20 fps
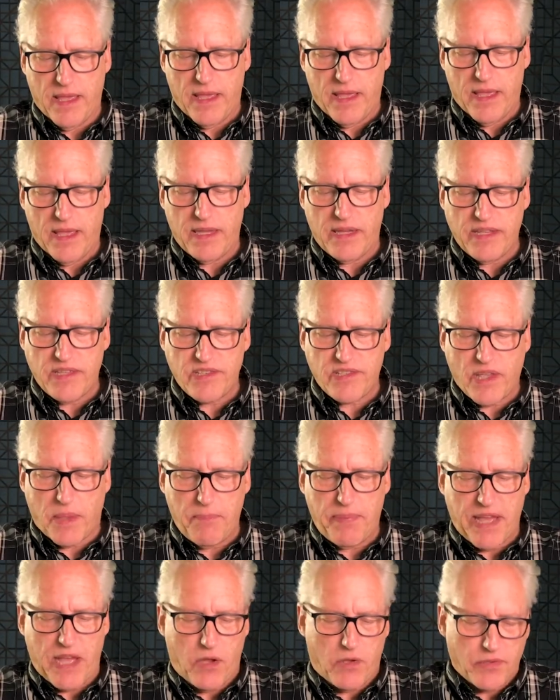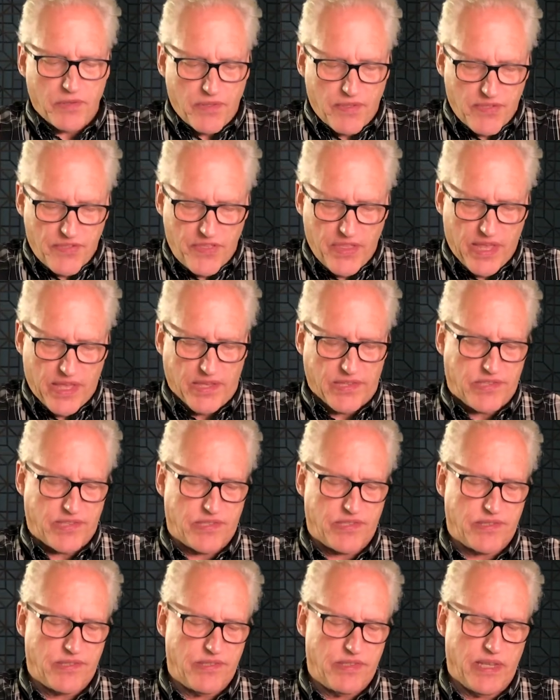It is about
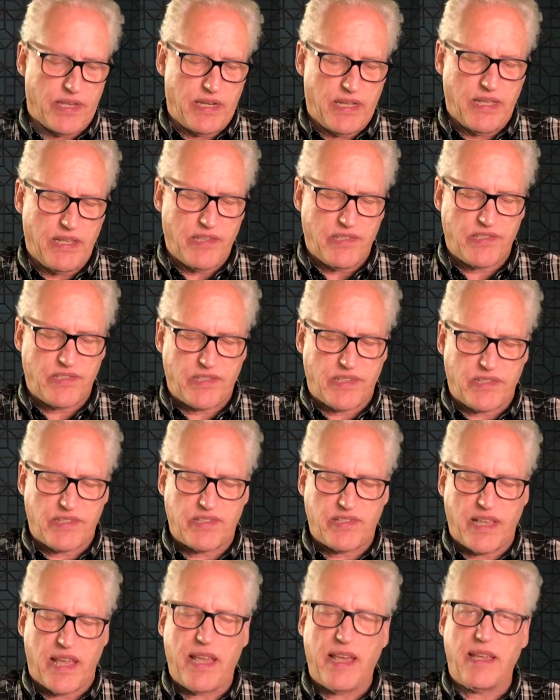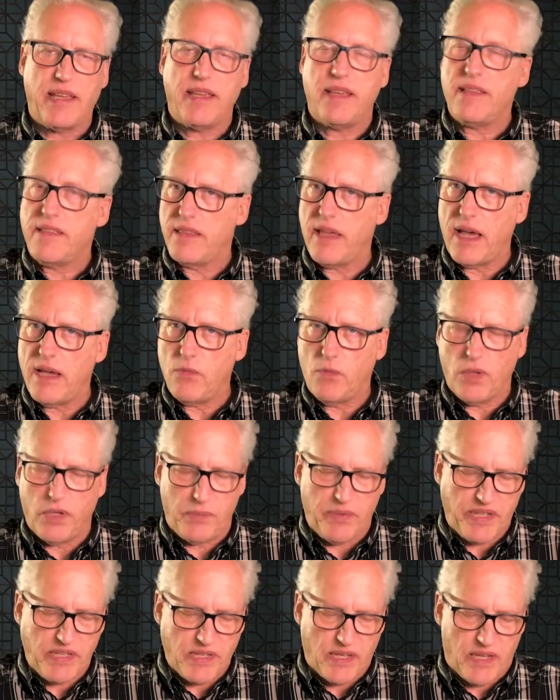this that he is to say, "Thy will
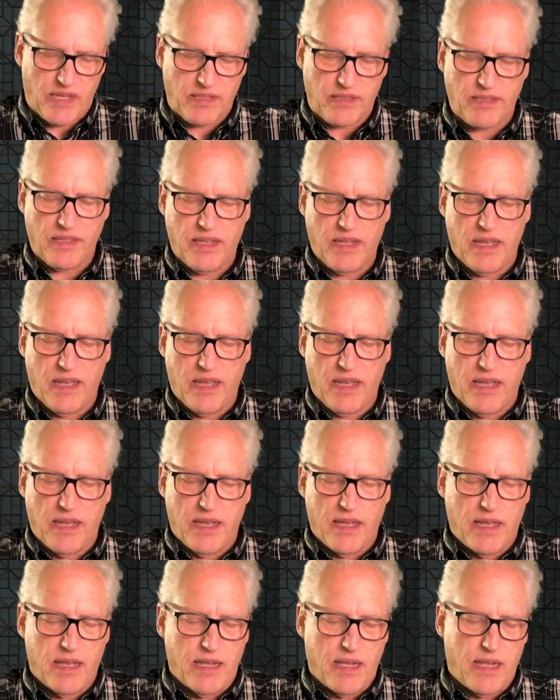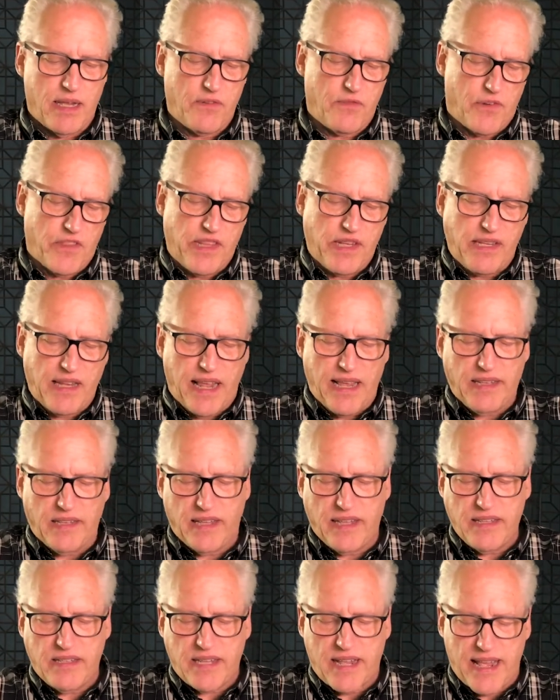be done," and for the
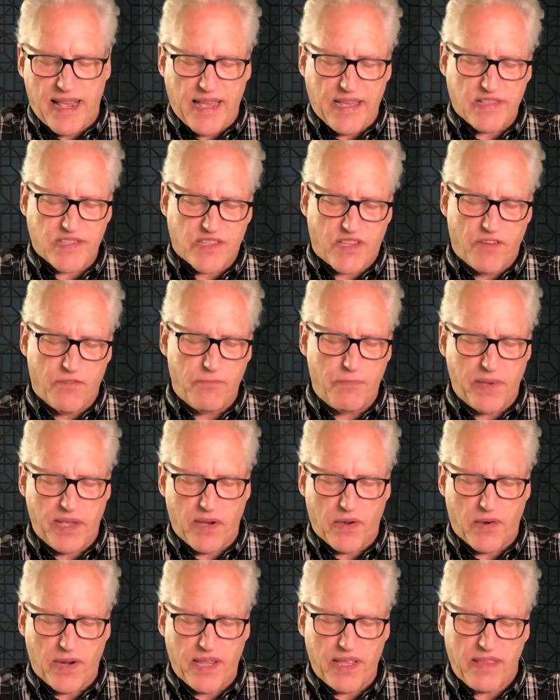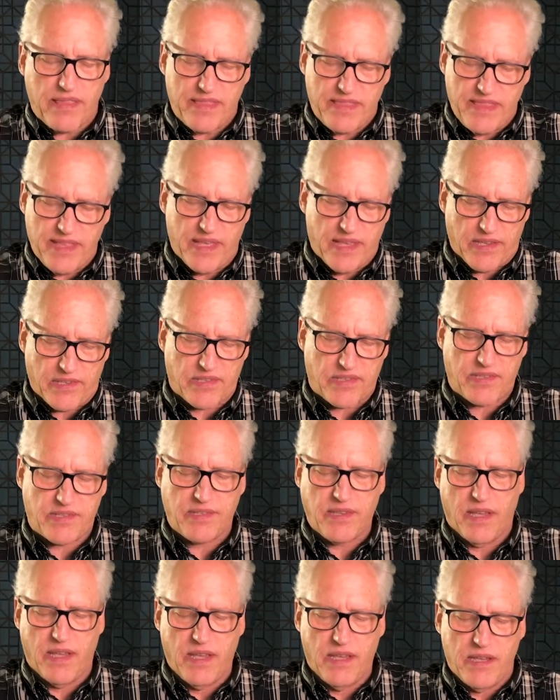daily task of bearing
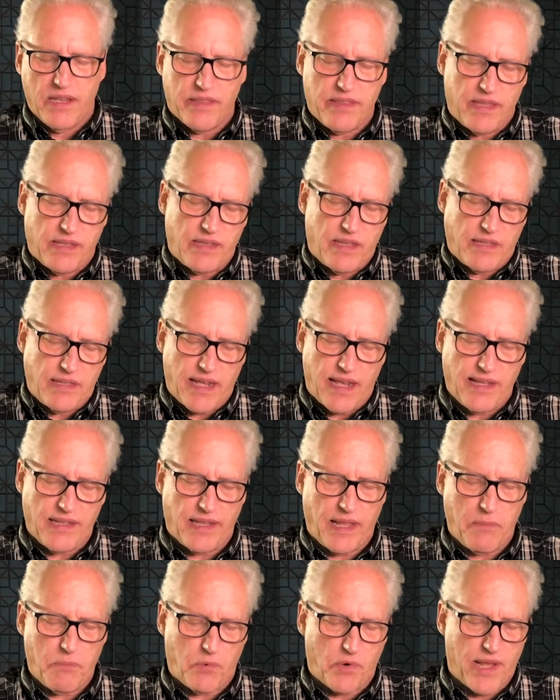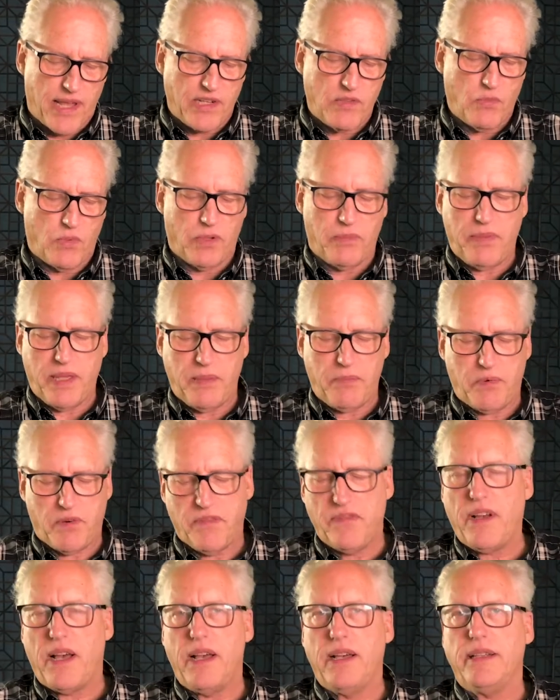this, that the daily bread will be
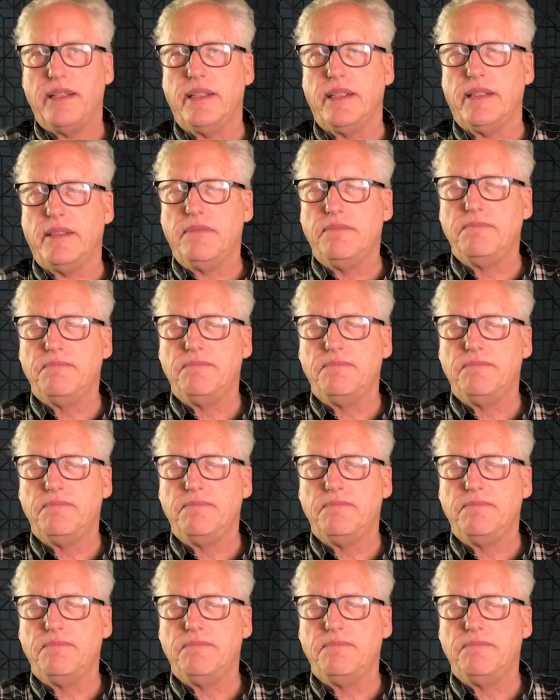provided.